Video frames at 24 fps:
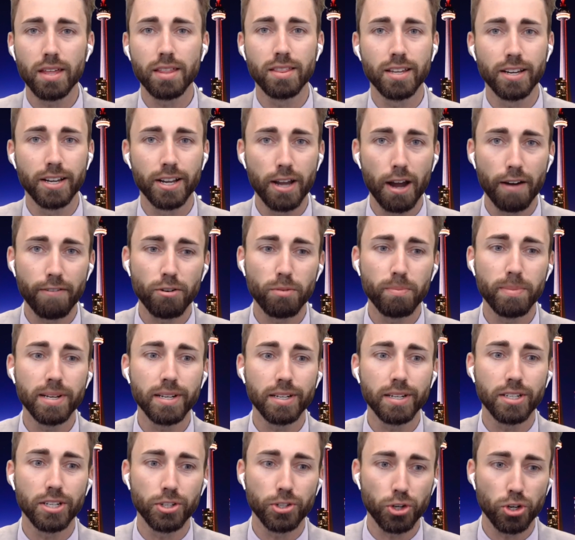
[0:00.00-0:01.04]
the
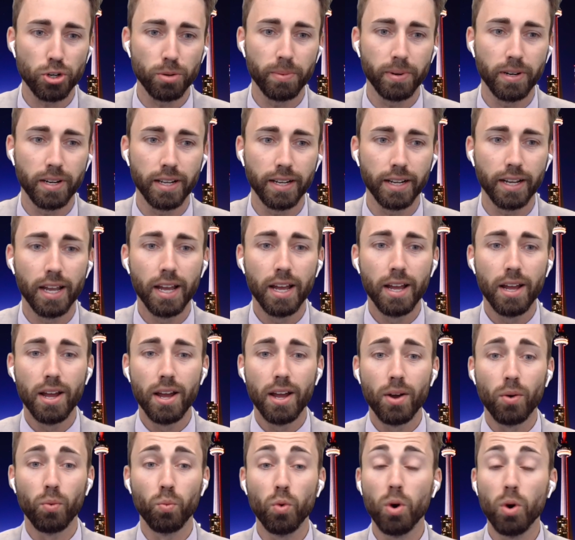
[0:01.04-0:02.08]
government determining
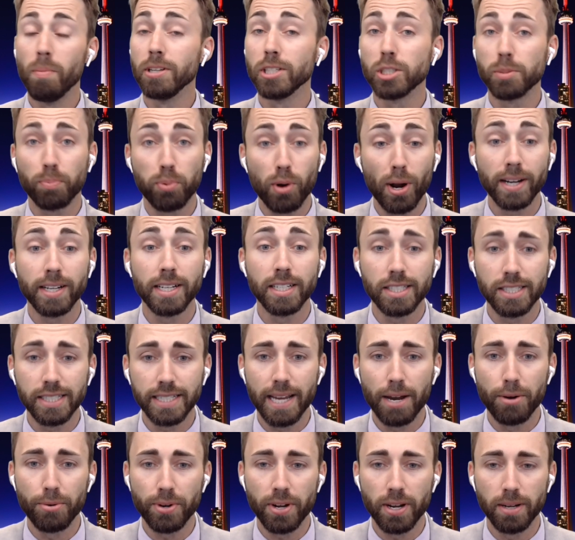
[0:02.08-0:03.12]
women's pregnancy
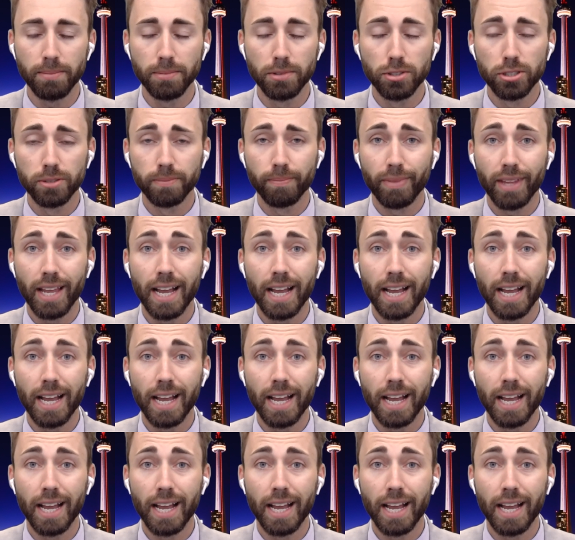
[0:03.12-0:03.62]
outcomes.